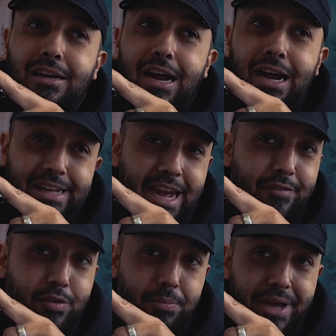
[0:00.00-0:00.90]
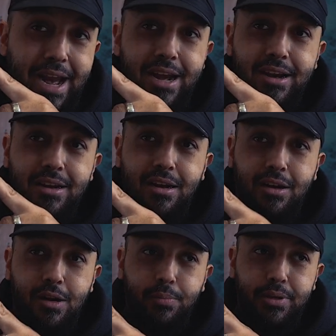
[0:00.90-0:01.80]
I came from Canon a
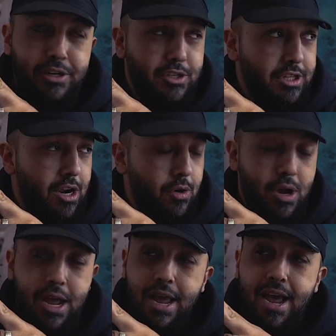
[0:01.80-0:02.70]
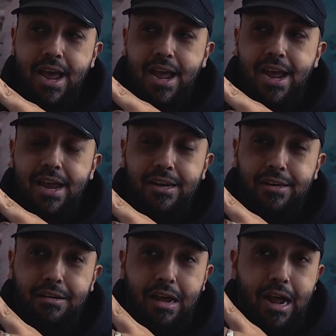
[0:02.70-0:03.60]
couple of years ago,
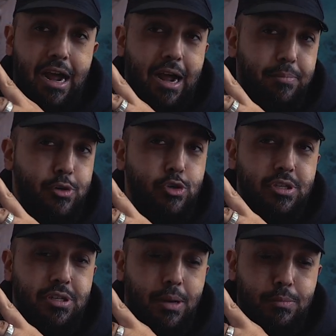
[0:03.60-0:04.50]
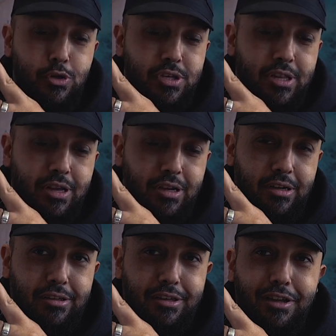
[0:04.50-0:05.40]
and I'm used to
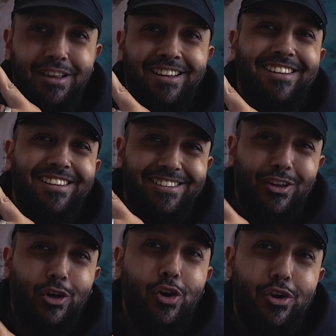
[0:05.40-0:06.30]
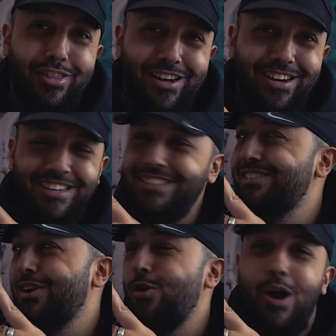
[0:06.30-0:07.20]
the girthiness,
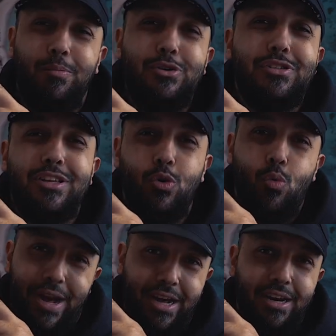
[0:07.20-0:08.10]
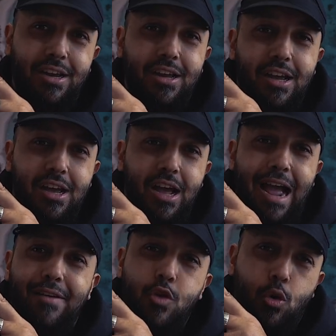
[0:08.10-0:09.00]
so I'm used to the weight. I
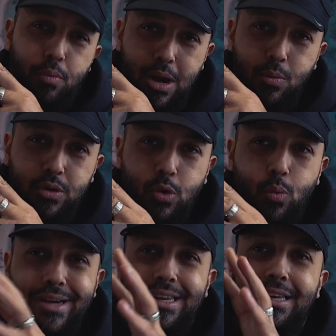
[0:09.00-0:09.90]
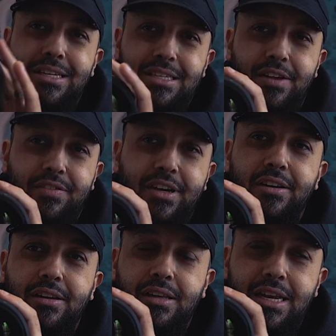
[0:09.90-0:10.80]
have no problem with the weight that this
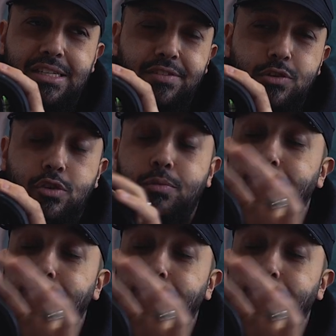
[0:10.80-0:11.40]
lens gives off.